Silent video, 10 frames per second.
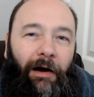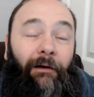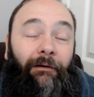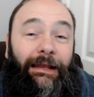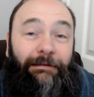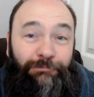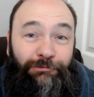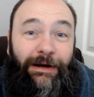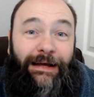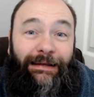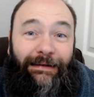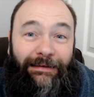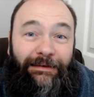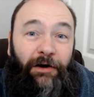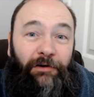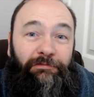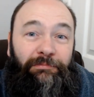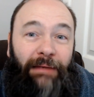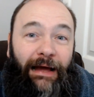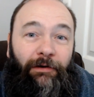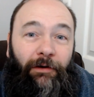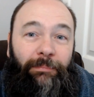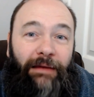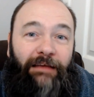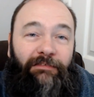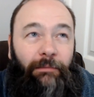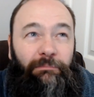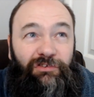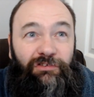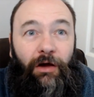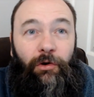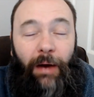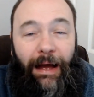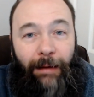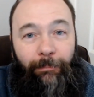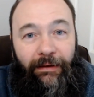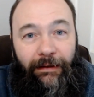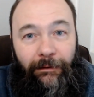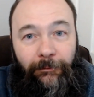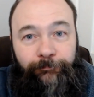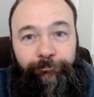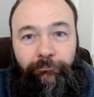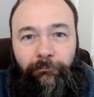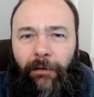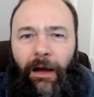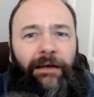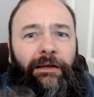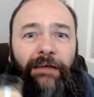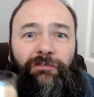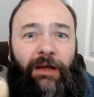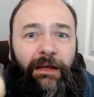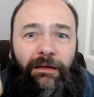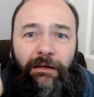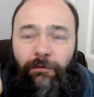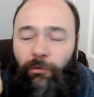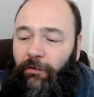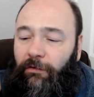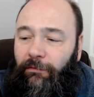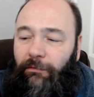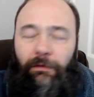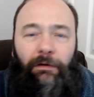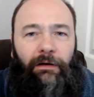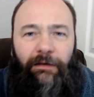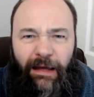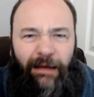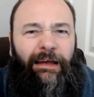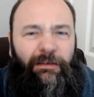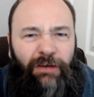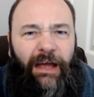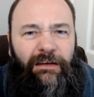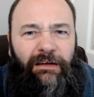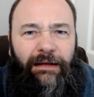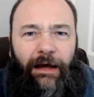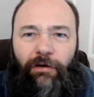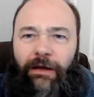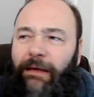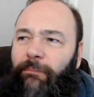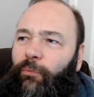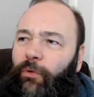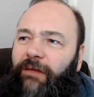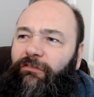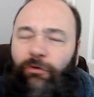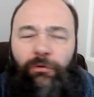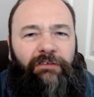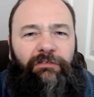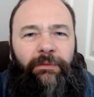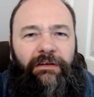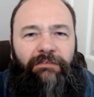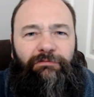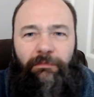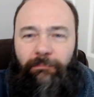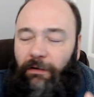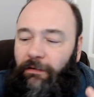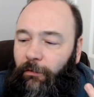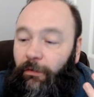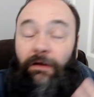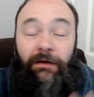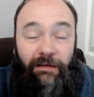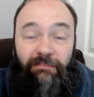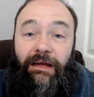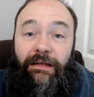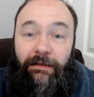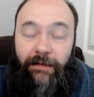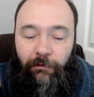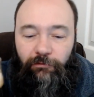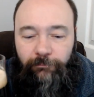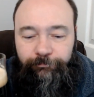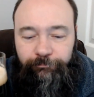I really love black IPAs. I'm so happy. And Cascadian, or yeah, Cascadian Ale. I keep wanting to call it something different, but no, Cascadian Ales.